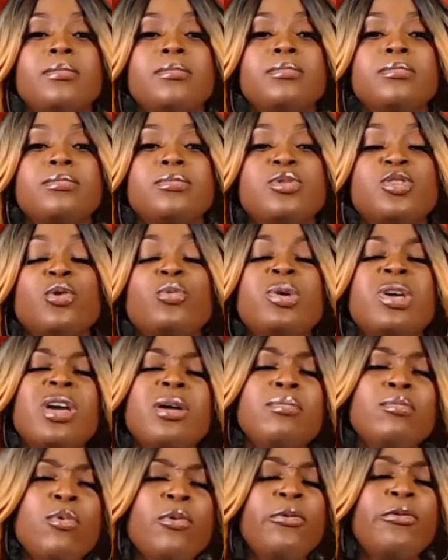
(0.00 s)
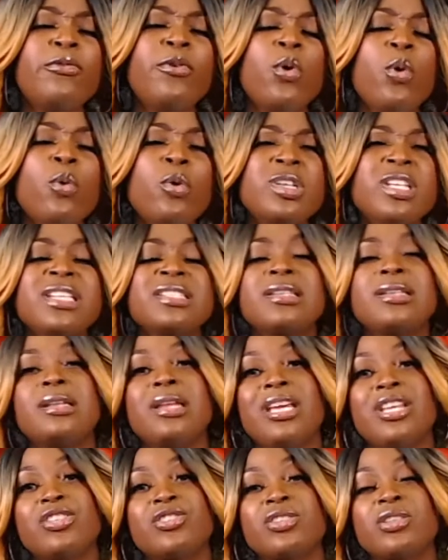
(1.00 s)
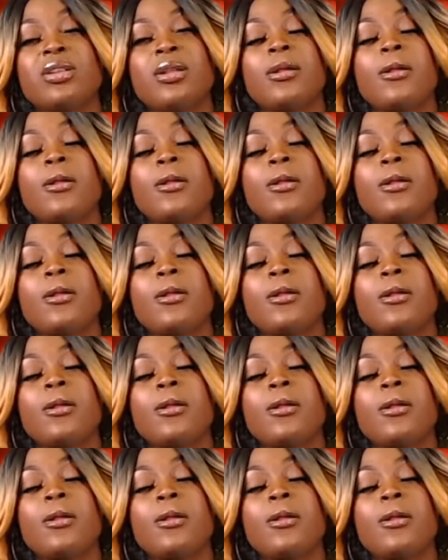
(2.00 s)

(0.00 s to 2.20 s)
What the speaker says: so we can move forward as a nation.